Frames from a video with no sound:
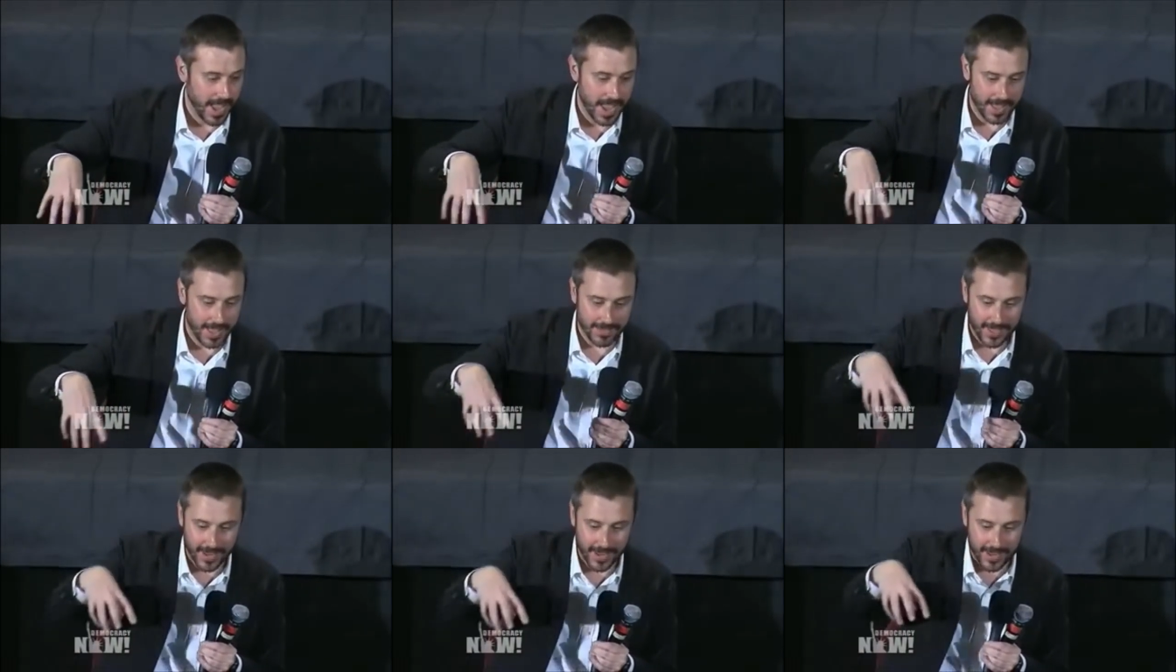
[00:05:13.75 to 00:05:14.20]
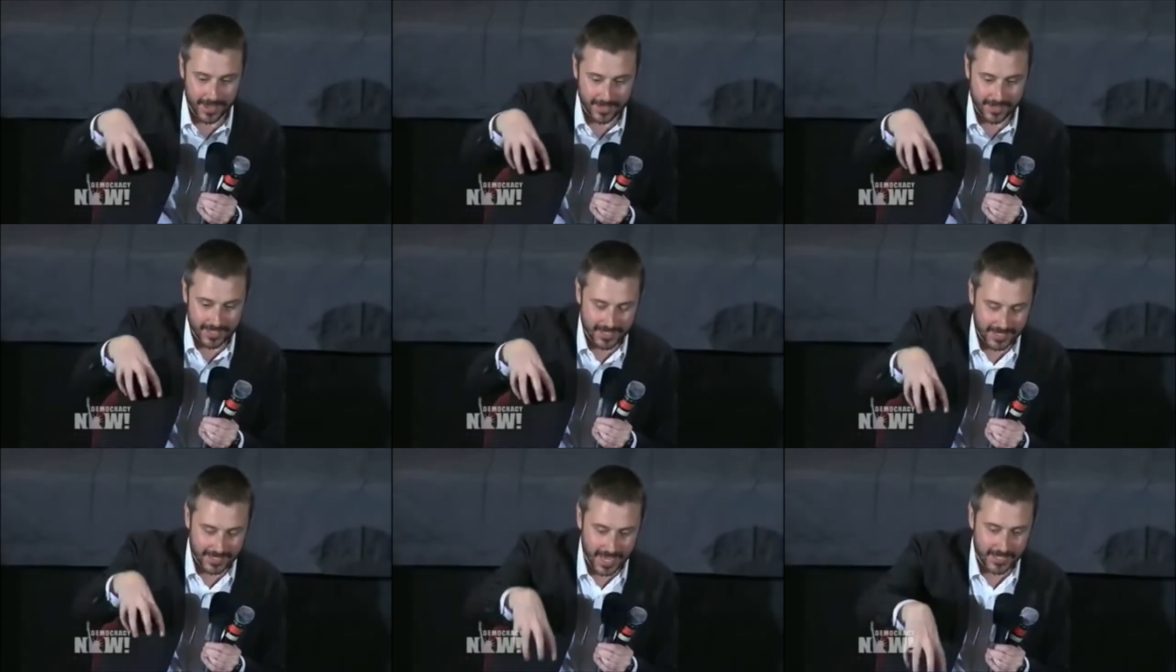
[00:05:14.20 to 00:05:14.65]
And they,
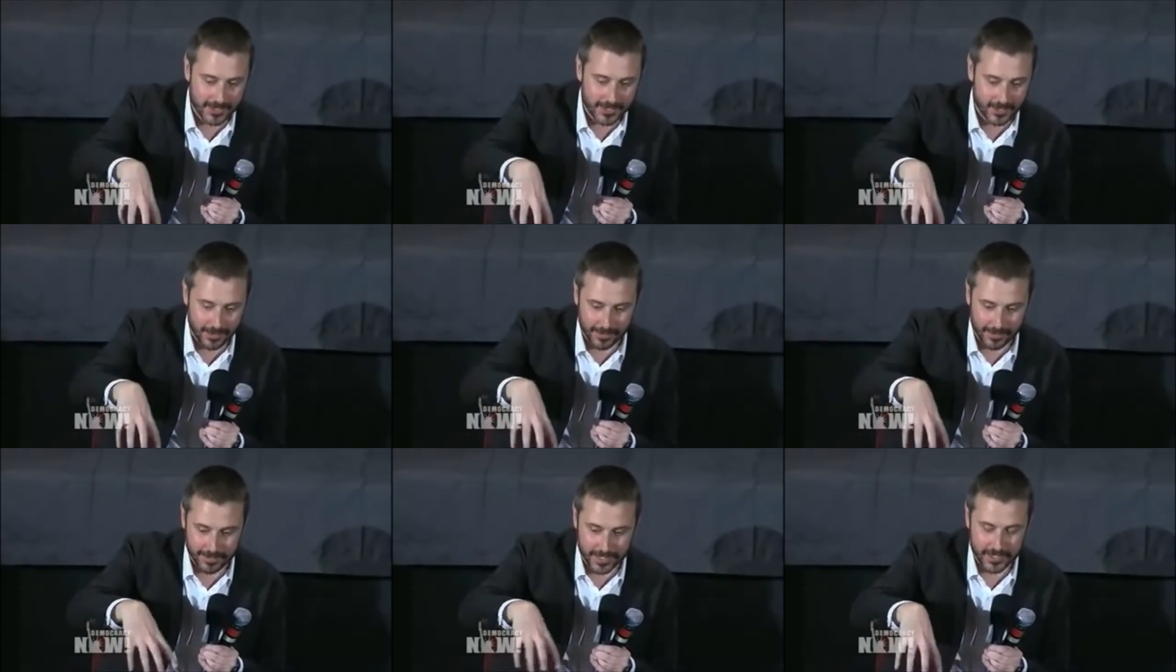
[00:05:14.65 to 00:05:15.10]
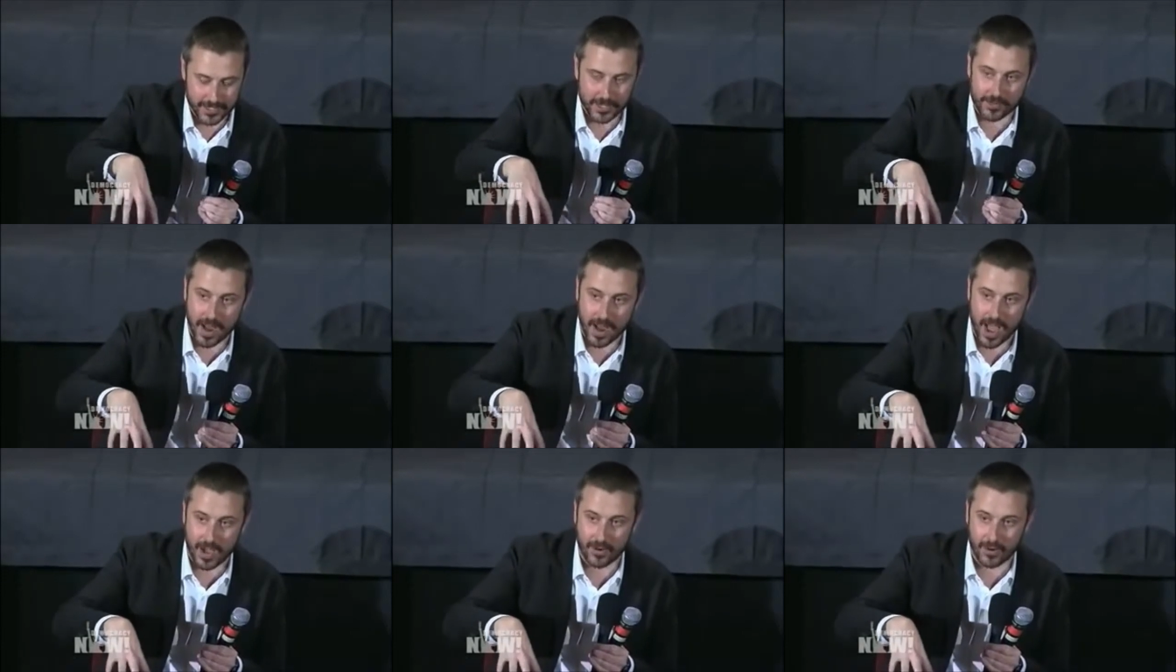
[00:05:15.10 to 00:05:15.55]
in the center of this
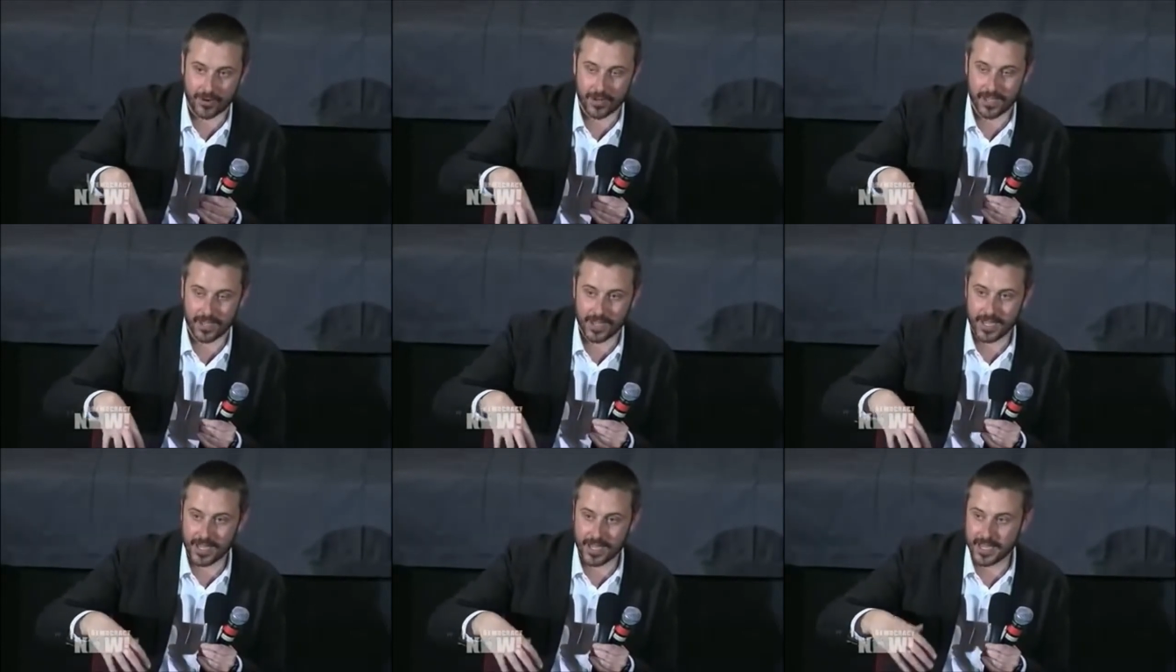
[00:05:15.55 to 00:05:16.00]
crowd